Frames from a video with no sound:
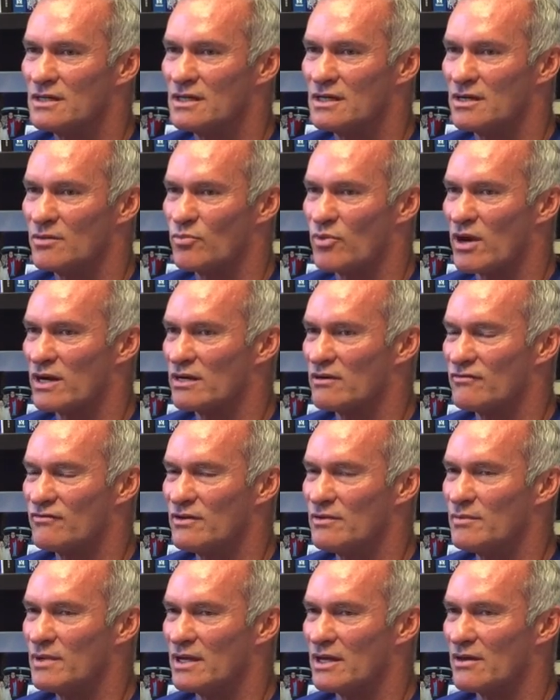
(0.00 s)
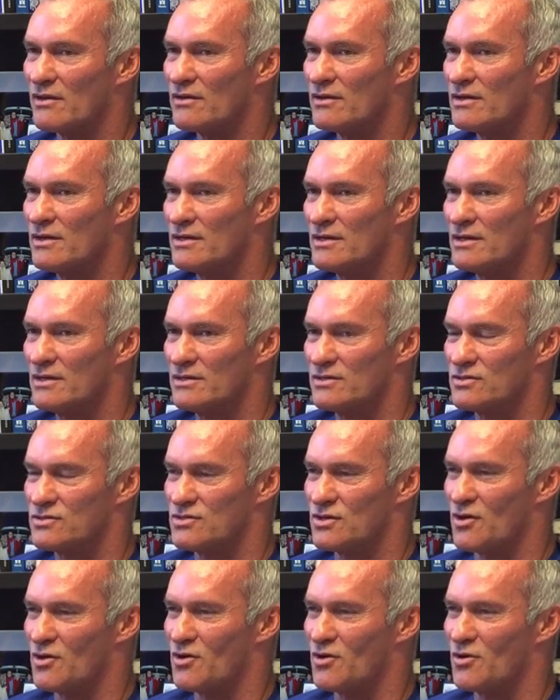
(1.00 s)
in a pregnant female.
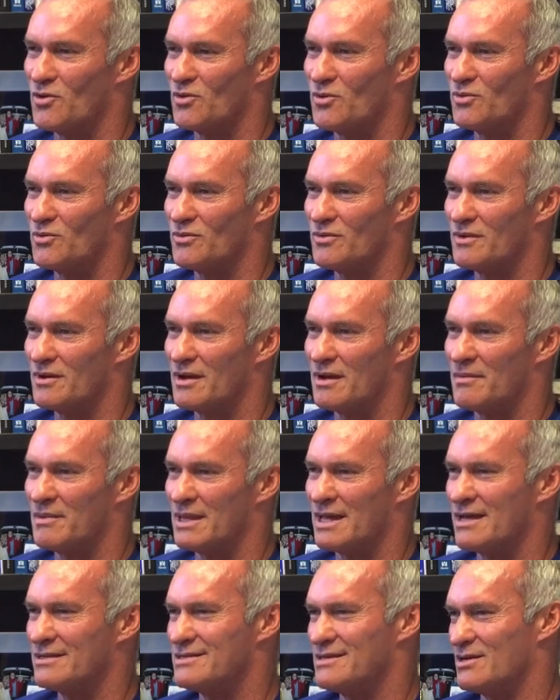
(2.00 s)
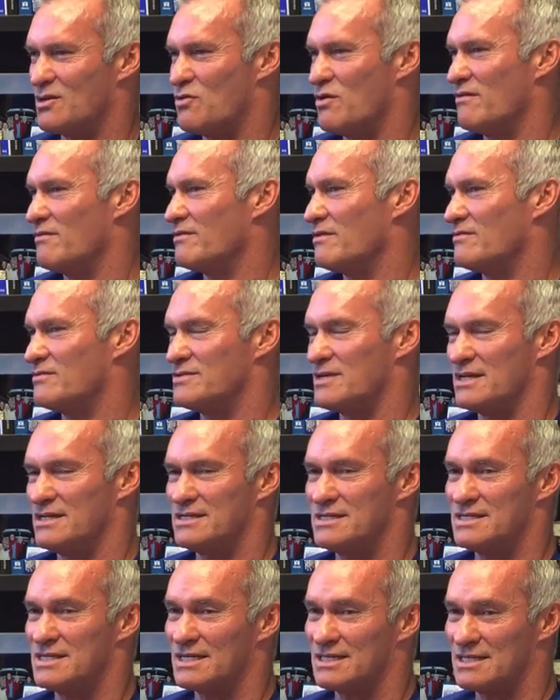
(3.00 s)
So, I mean, that's the equivalent of, say,
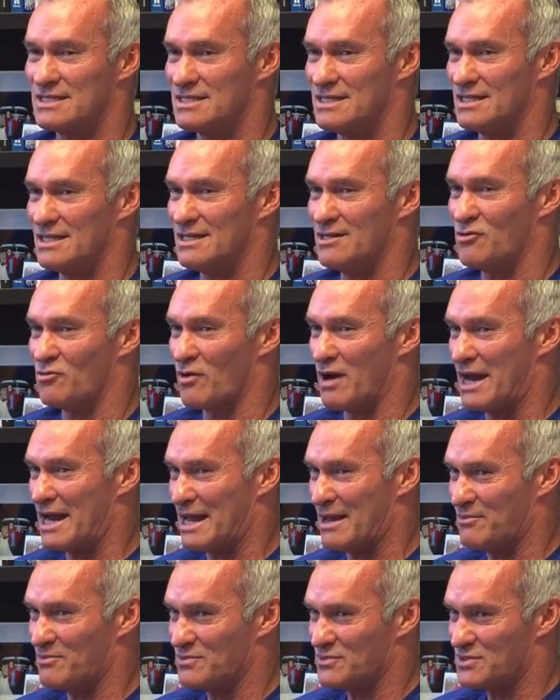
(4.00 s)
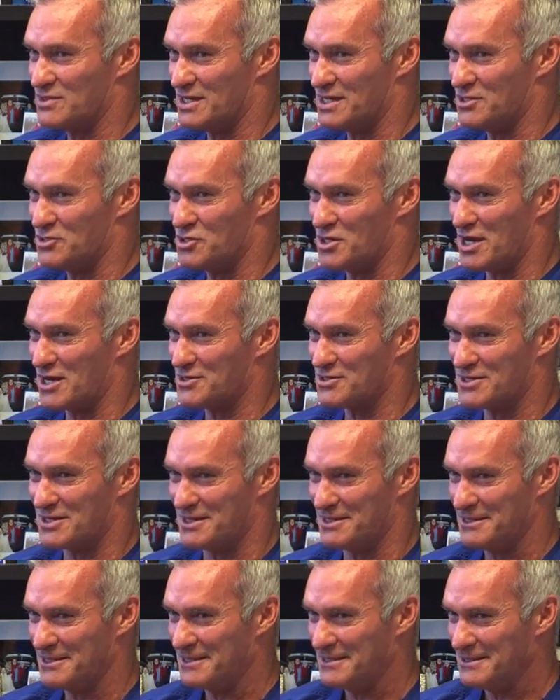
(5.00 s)
60 grams ingested.